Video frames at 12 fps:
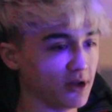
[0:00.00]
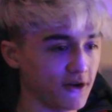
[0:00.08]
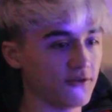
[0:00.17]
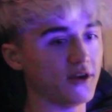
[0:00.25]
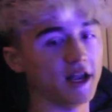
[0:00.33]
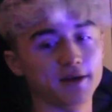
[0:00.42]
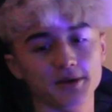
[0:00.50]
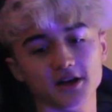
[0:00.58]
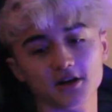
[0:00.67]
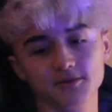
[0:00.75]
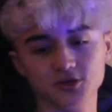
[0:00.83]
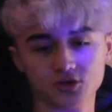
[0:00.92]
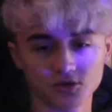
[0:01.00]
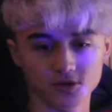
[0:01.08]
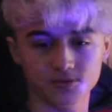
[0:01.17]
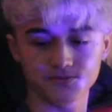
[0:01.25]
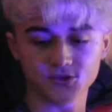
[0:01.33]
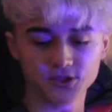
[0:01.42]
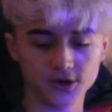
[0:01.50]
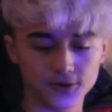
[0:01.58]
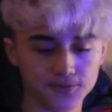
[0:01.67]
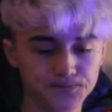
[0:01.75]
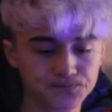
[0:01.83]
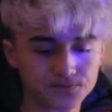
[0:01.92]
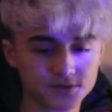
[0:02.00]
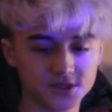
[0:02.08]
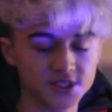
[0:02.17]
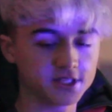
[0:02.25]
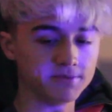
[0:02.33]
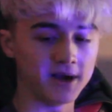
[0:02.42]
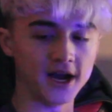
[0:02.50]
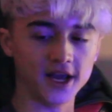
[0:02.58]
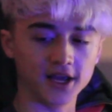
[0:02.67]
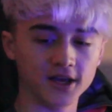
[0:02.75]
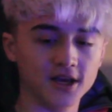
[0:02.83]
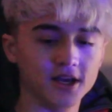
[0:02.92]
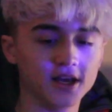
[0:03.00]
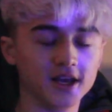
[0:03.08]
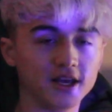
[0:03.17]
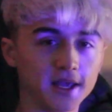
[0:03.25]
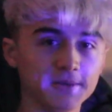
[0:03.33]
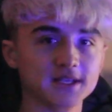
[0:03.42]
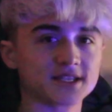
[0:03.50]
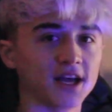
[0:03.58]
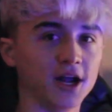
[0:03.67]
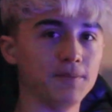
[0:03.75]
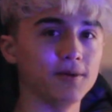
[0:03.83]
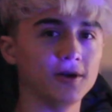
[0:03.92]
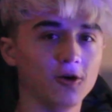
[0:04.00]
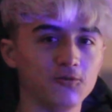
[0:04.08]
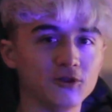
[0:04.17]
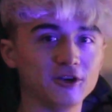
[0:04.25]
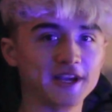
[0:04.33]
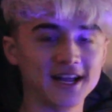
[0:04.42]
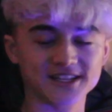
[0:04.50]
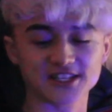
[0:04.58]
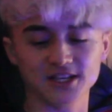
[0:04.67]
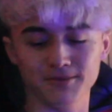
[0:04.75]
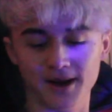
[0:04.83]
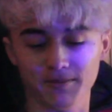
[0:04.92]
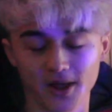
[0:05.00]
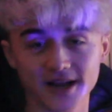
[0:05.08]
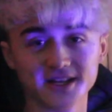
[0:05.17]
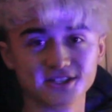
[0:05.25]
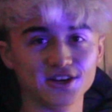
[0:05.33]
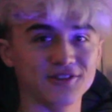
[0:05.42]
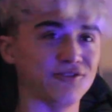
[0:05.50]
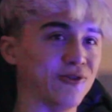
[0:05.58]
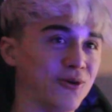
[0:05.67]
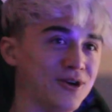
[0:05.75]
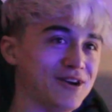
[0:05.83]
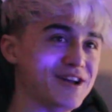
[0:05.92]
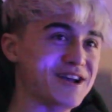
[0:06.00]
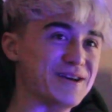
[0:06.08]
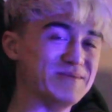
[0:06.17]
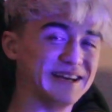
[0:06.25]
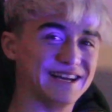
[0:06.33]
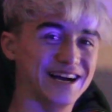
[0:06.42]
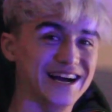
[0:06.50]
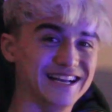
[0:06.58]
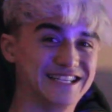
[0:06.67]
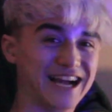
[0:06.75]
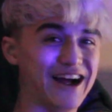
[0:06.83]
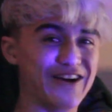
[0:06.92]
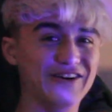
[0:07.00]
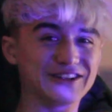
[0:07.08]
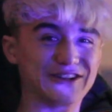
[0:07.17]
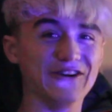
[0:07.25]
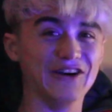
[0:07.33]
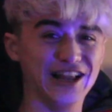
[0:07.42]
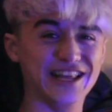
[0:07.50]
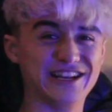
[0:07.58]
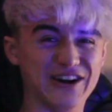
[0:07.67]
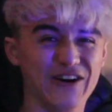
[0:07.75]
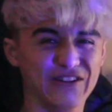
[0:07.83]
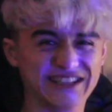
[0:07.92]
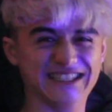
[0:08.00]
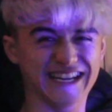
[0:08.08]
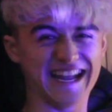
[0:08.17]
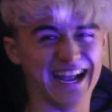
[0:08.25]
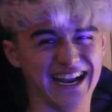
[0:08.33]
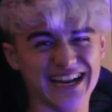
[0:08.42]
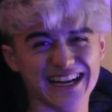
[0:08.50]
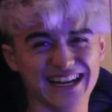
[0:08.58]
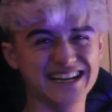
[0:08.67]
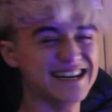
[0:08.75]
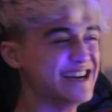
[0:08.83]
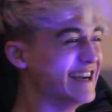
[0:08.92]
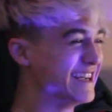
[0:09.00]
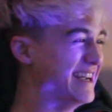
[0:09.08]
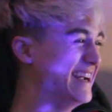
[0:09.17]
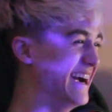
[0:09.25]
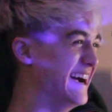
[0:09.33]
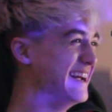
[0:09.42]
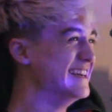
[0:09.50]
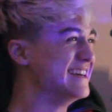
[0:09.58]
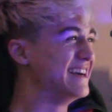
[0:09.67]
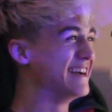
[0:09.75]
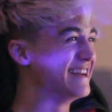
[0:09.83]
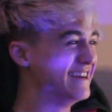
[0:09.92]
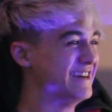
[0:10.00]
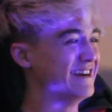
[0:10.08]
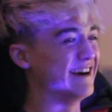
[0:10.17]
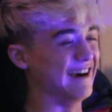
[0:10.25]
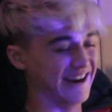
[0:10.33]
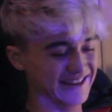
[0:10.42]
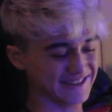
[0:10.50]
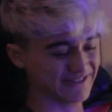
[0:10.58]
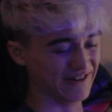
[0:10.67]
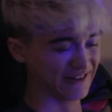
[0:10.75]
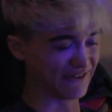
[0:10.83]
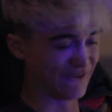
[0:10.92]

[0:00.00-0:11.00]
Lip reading: of and I made come true. So this is my gaming setup, and hopefully you can't see my blankets on the floor because I was really cold today. Yeah. All right, those were all the